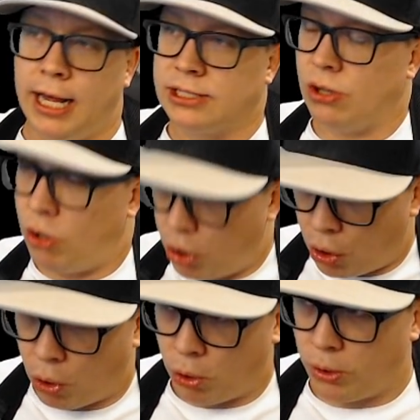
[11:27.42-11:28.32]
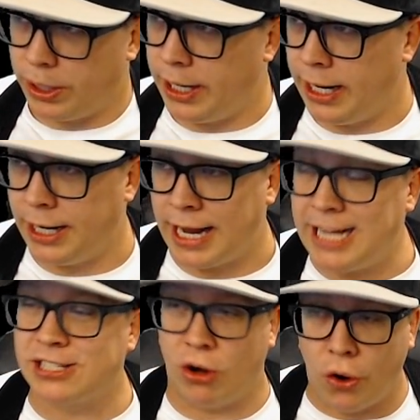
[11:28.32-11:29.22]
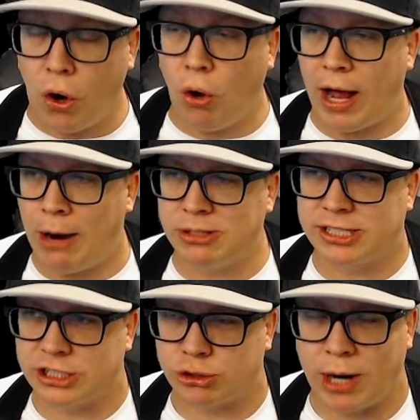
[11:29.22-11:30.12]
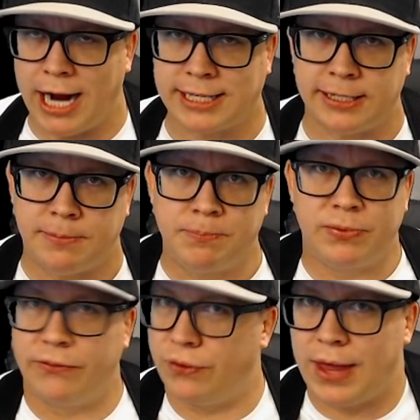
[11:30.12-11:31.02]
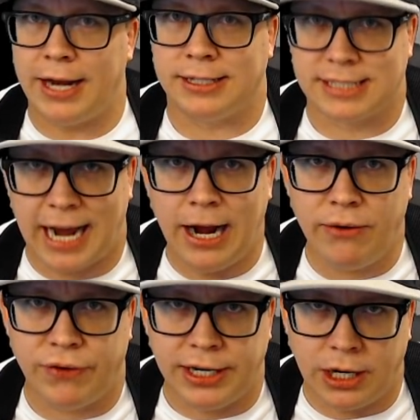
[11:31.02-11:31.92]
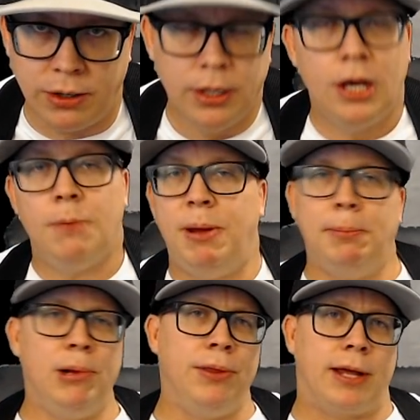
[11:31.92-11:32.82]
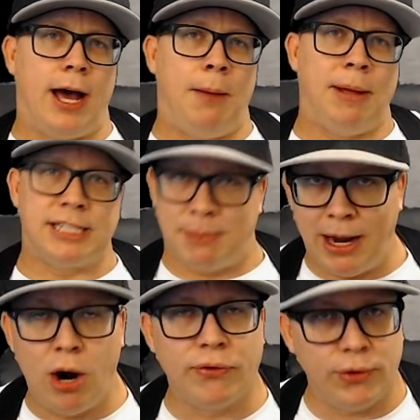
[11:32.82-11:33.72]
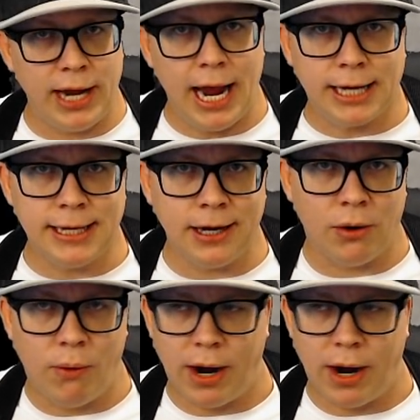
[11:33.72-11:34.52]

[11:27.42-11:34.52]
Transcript: as a whole. And as a whole, I was distracted for that entire video. People in the comments, am I overreacting or